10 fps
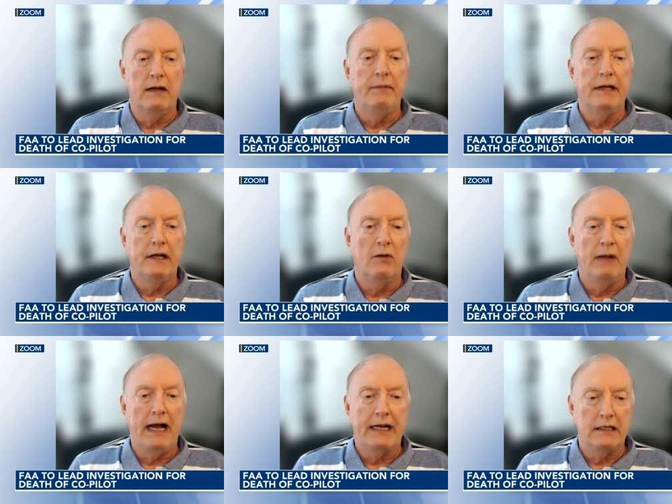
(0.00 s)
let me
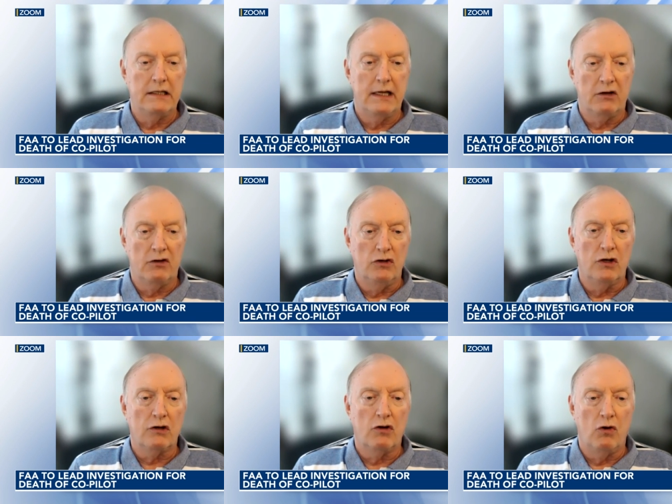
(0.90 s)
go back and take a
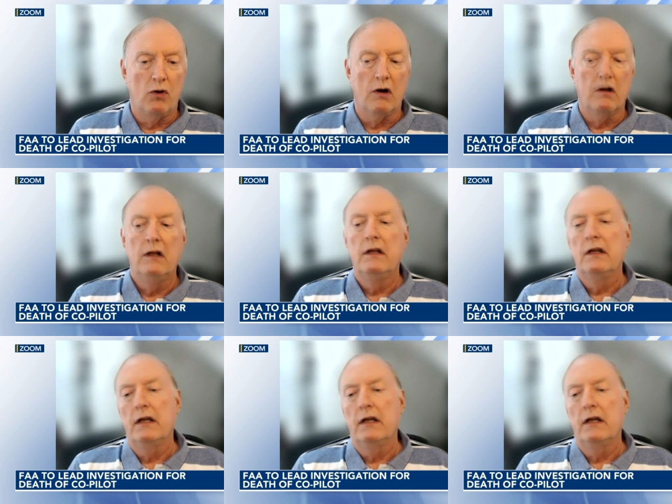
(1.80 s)
look, or